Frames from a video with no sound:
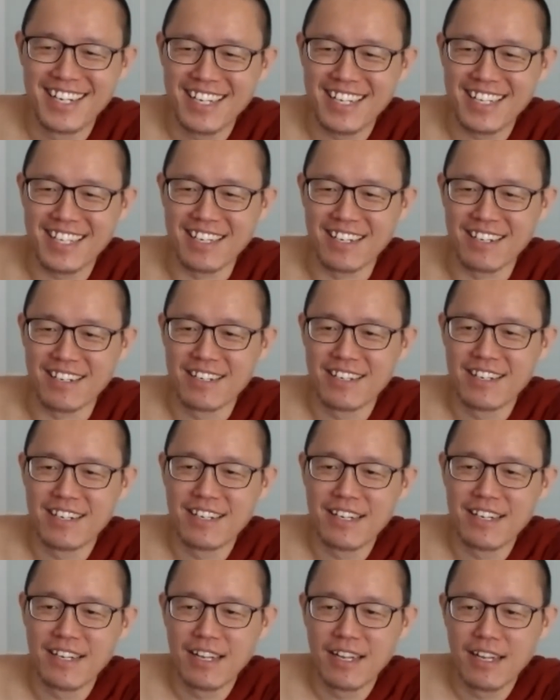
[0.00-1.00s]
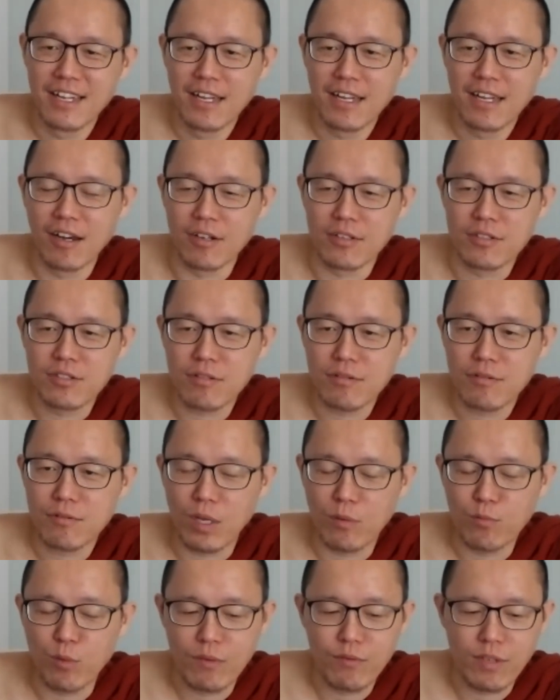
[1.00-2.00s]
Yeah.
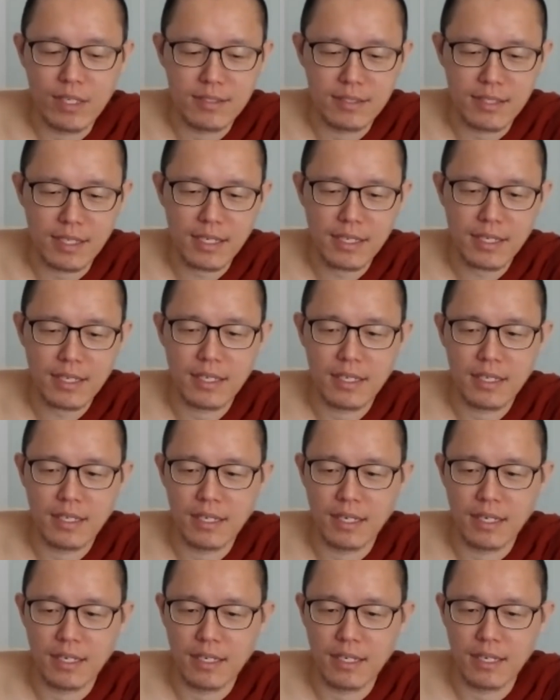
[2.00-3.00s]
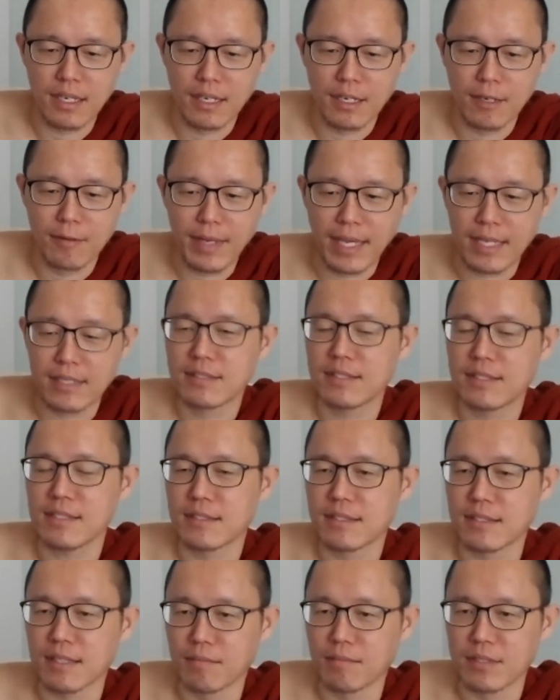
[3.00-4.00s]
So when we say exit
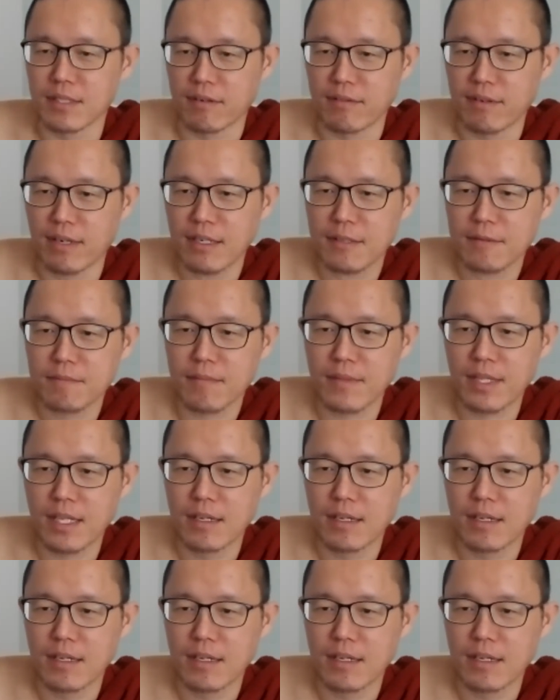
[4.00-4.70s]
samsara,